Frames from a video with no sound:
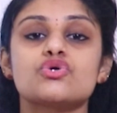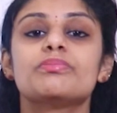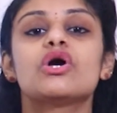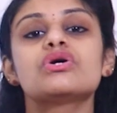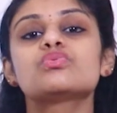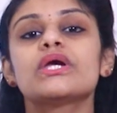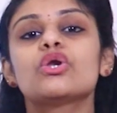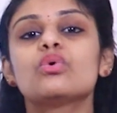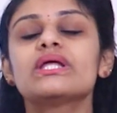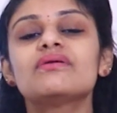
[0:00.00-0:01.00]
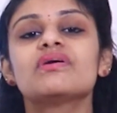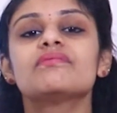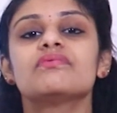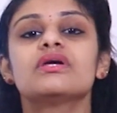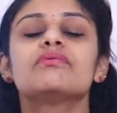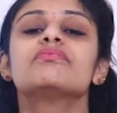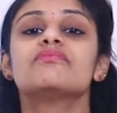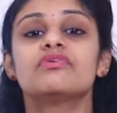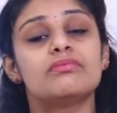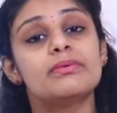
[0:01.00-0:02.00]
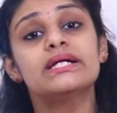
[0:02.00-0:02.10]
so because we know that we will be